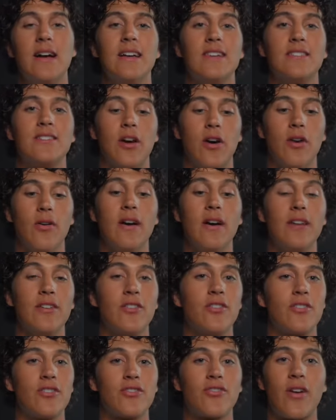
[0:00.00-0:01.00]
So
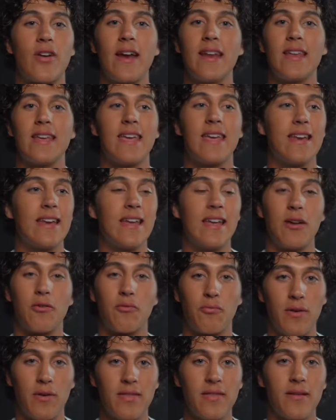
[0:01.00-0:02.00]
you're just trying to get in a
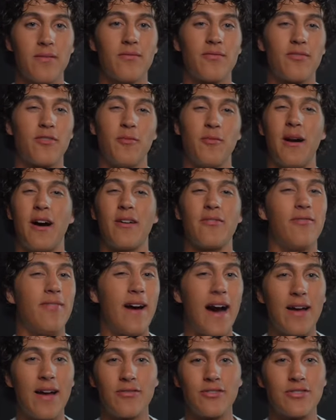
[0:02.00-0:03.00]
rhythm for about
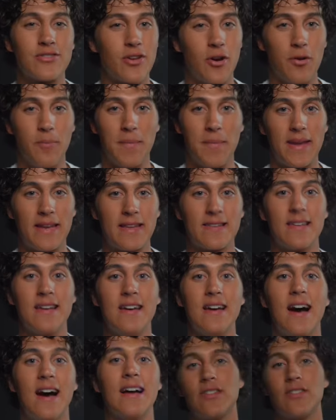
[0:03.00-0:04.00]
5 or so minutes,
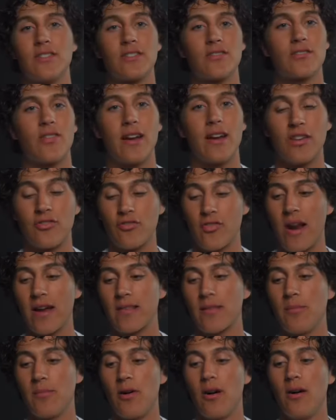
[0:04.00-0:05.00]
just try to track
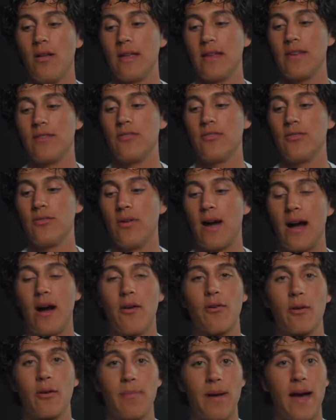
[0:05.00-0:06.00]
the ball into
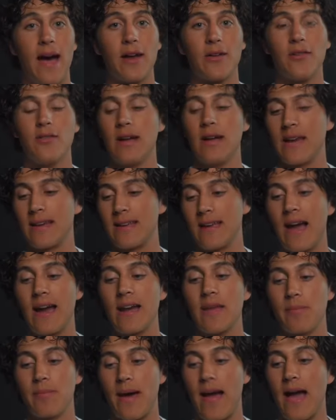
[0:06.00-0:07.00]
our paddle and guide
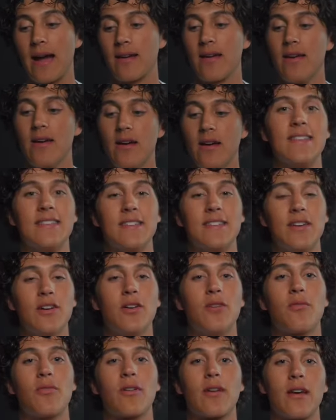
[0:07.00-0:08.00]
it back
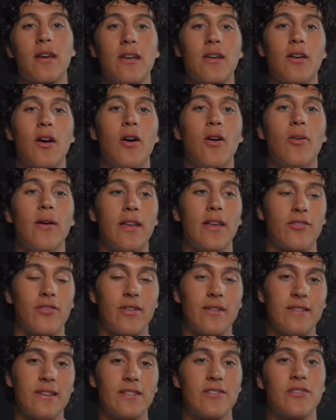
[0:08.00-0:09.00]
until we're gonna go and
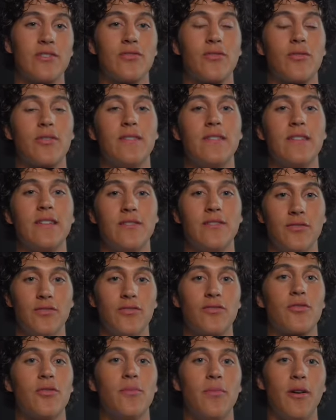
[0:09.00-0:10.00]
transition towards these
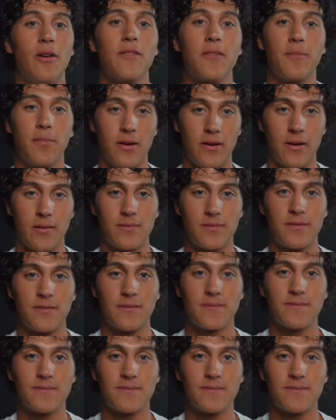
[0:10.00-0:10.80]
neutral ball speed ups.